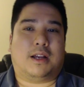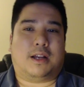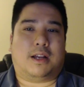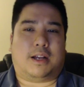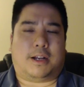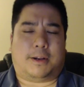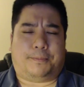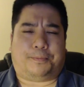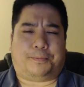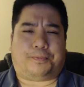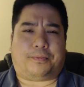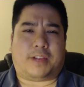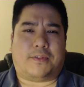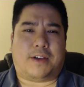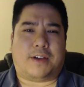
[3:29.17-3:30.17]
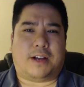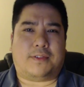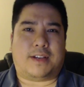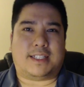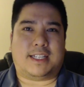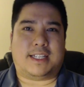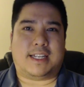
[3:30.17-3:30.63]
Final
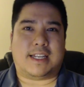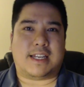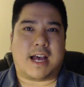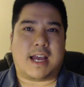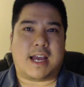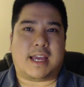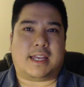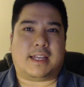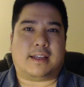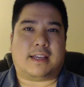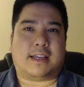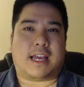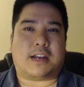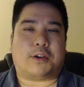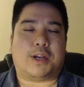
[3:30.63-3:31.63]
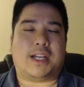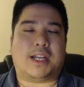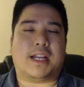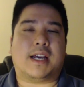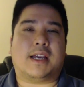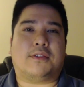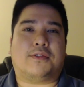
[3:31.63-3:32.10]
Fantasy 9, Category
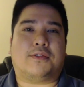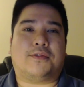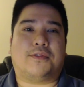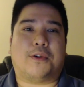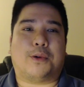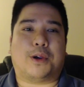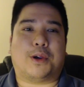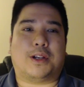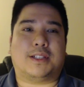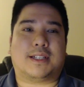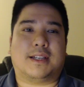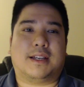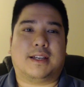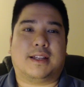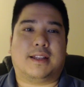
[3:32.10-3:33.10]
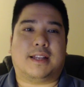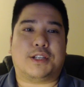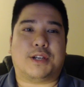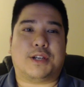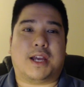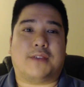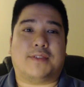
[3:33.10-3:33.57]
9 forwards
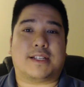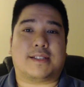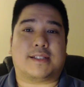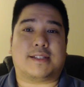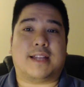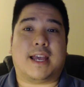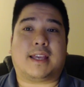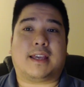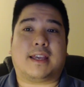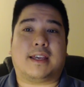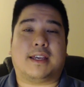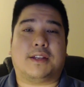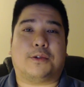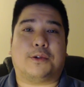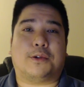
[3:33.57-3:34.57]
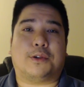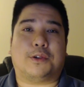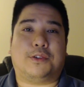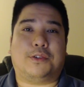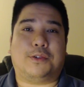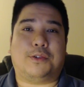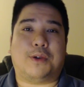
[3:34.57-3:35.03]
that you have in this deck in order
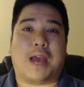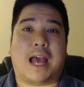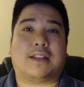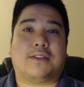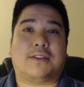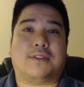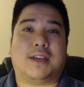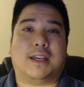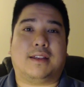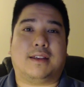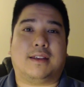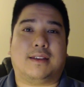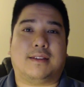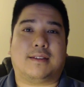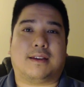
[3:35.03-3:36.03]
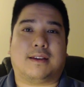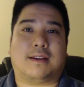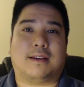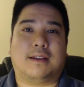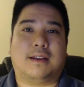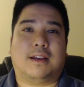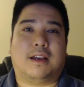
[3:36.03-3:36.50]
to activate his
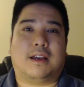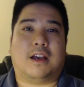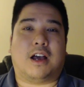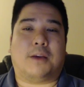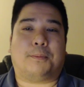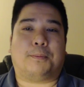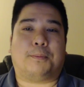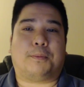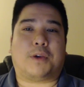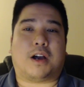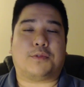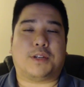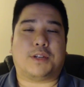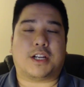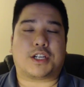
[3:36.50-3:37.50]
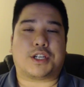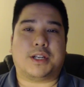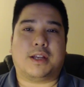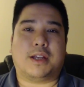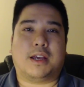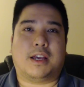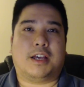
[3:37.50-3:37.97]
cost
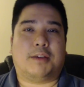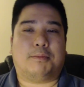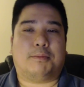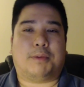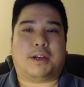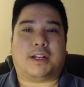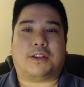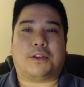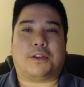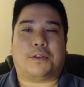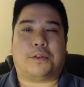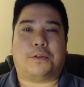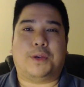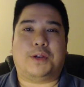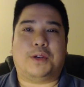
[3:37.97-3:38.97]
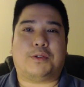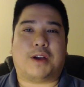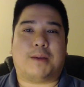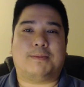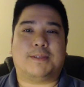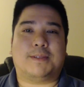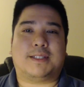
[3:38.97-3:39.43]
reduction. But as a
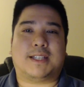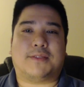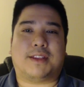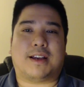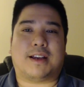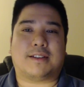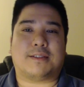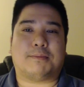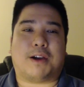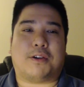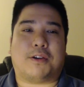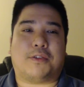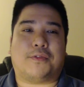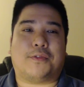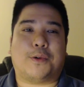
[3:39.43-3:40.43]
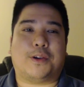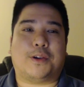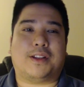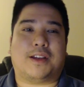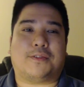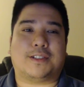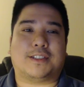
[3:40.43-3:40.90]
3-drop, 7,000 power forward
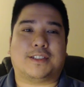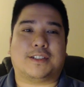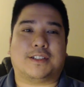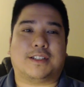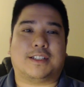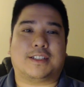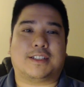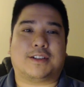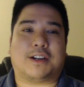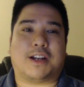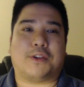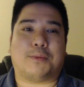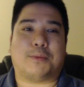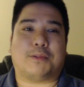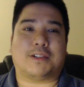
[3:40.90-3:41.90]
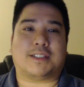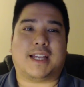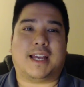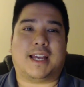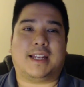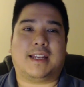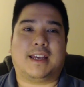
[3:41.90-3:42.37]
that forces the discard out of your opponent's
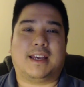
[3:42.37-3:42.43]
hand,